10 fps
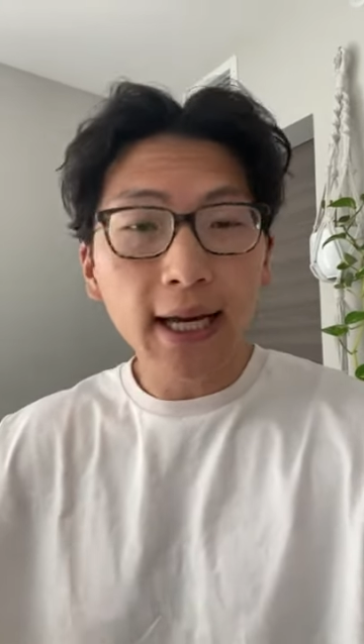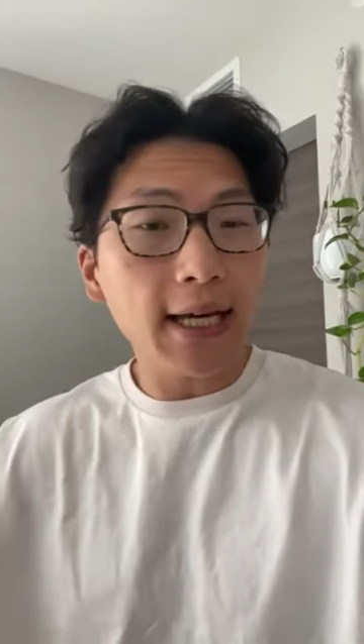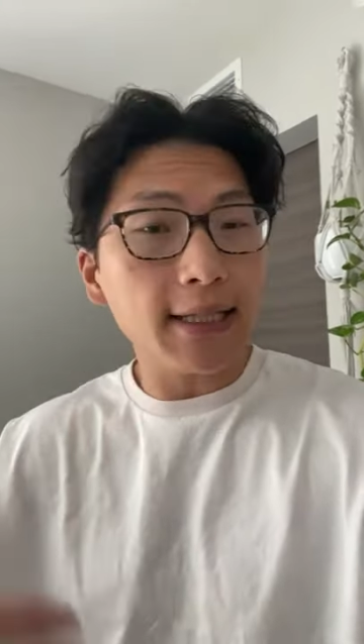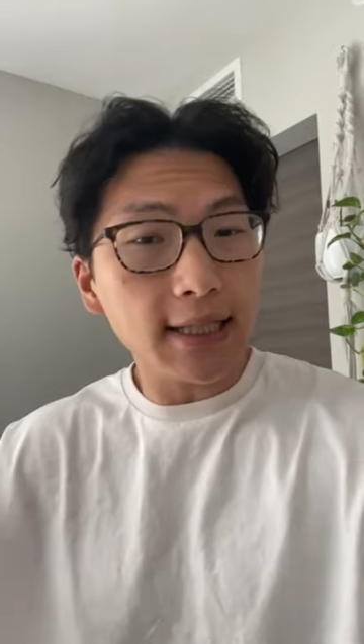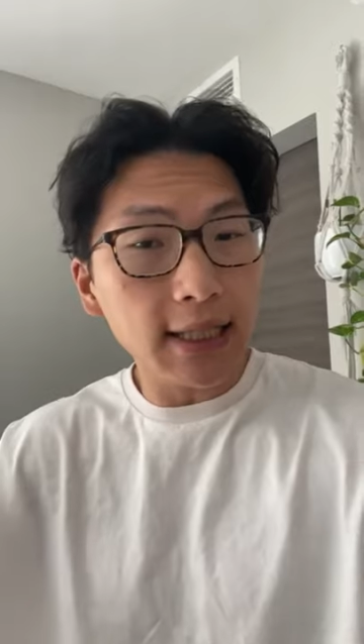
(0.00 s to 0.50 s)

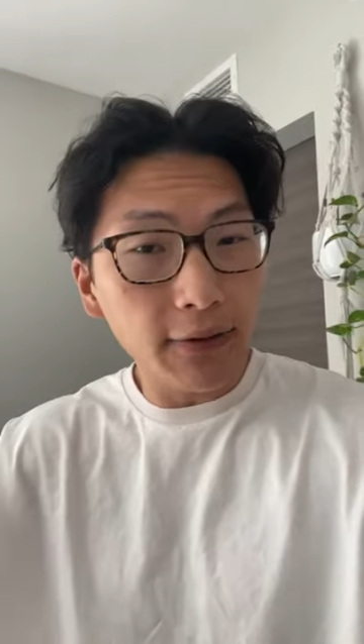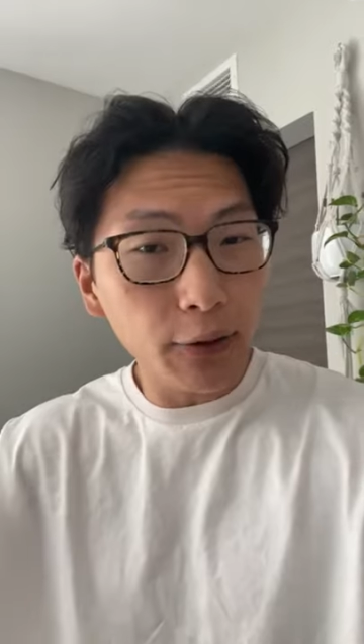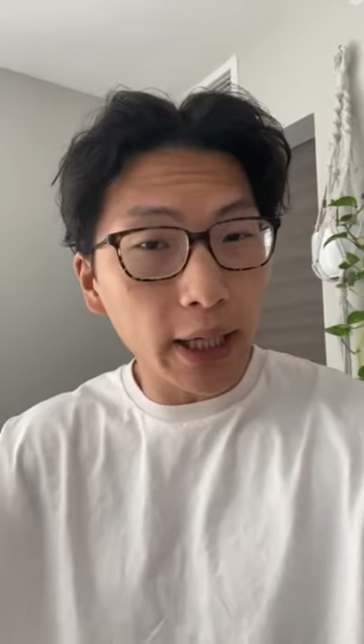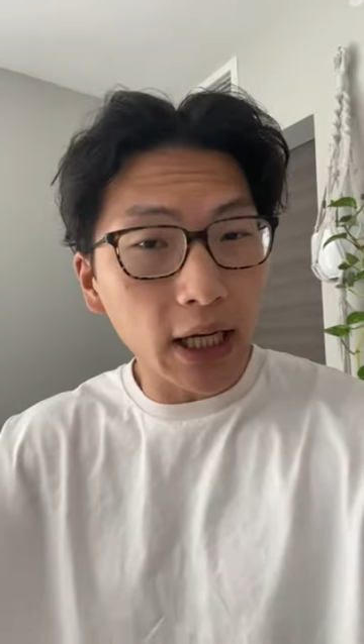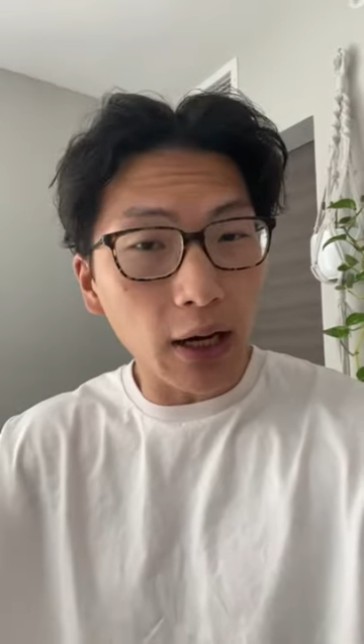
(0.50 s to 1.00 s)
and see if
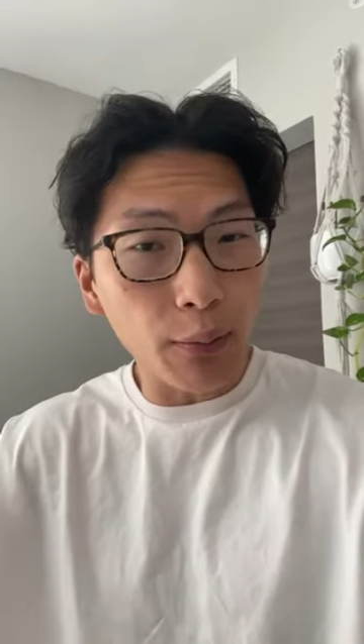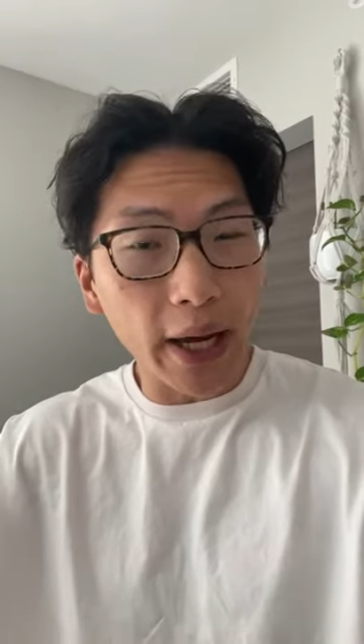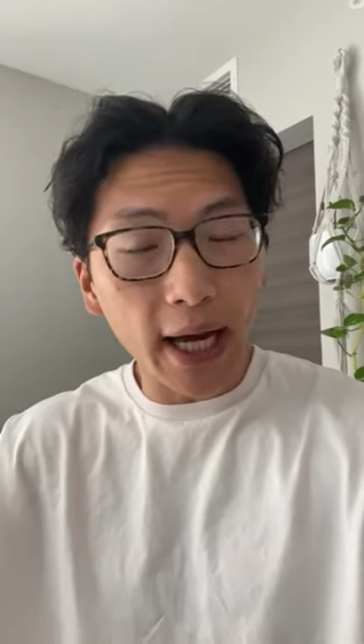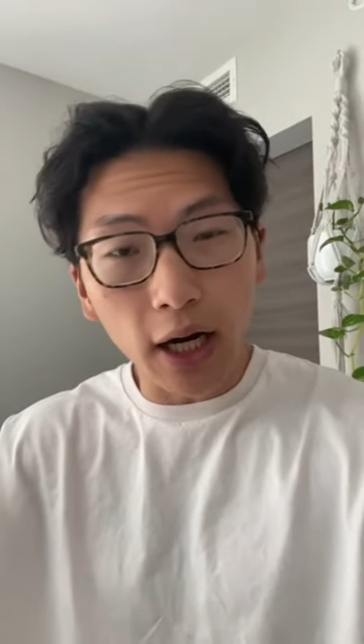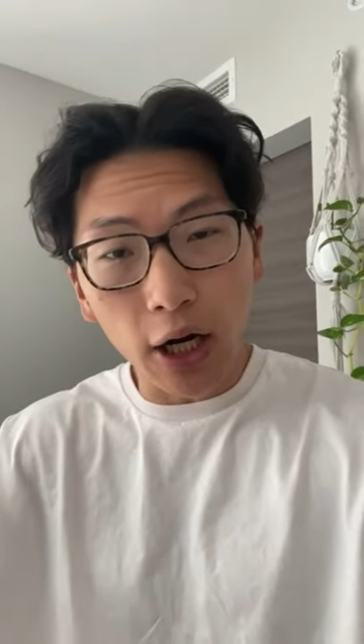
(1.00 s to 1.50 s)
you want to come
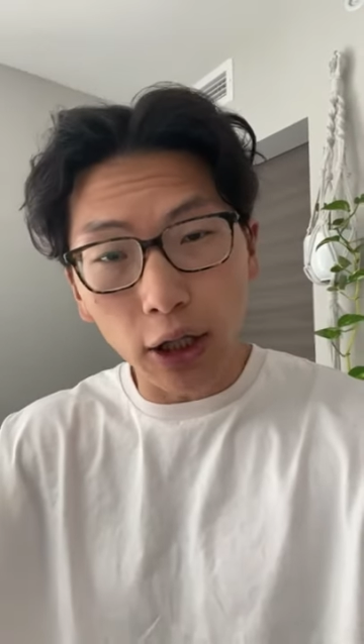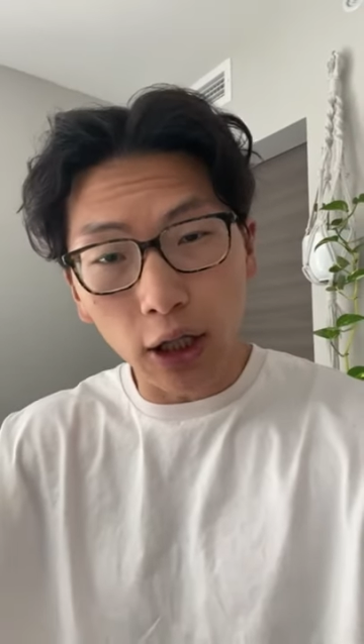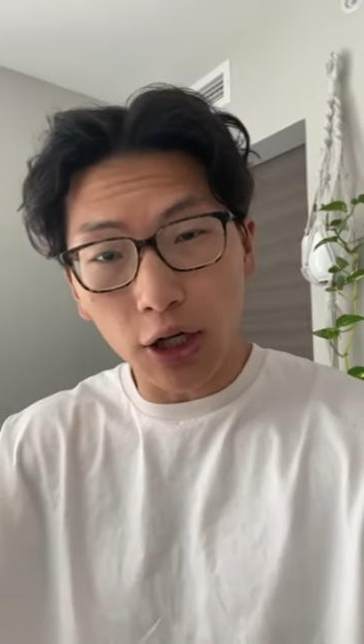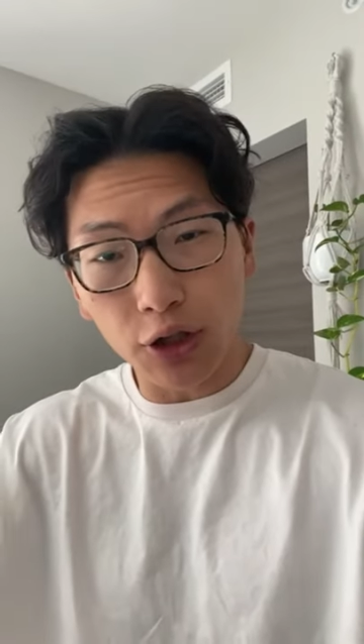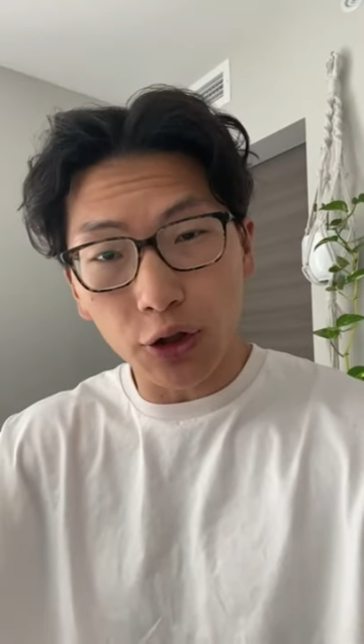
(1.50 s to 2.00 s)
back on a
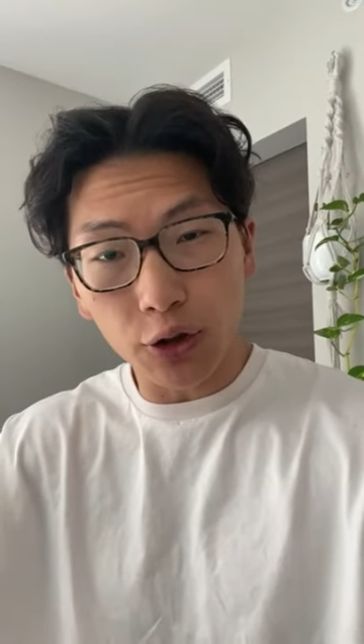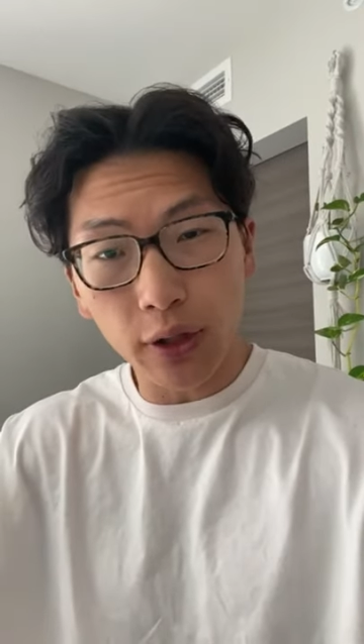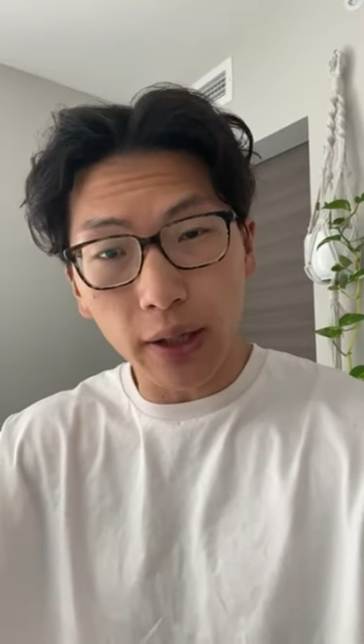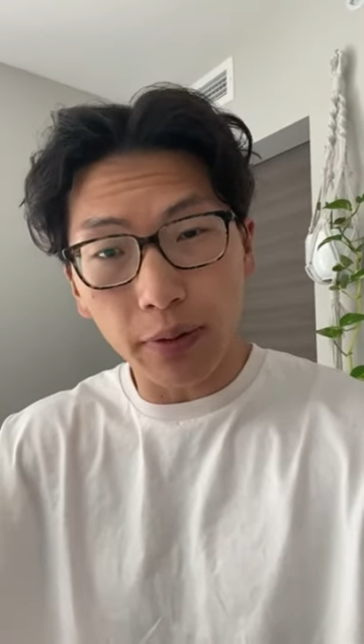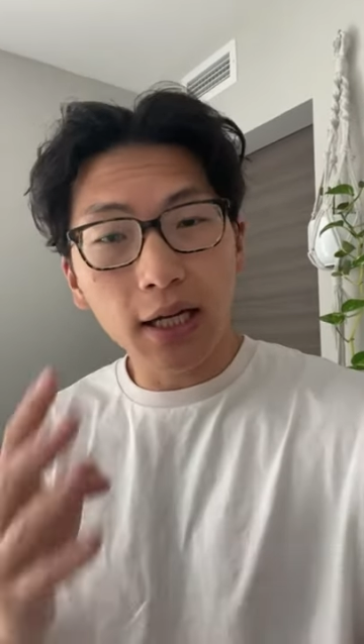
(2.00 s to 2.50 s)
larger
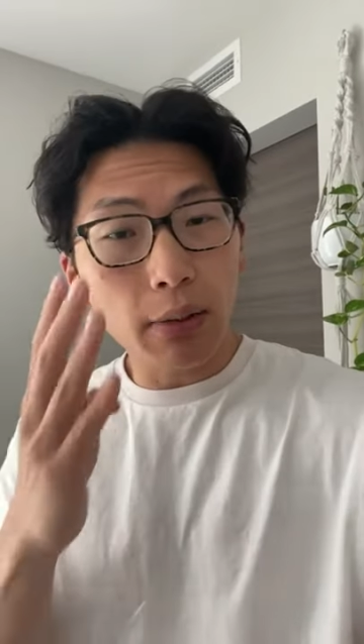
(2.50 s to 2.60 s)
trip.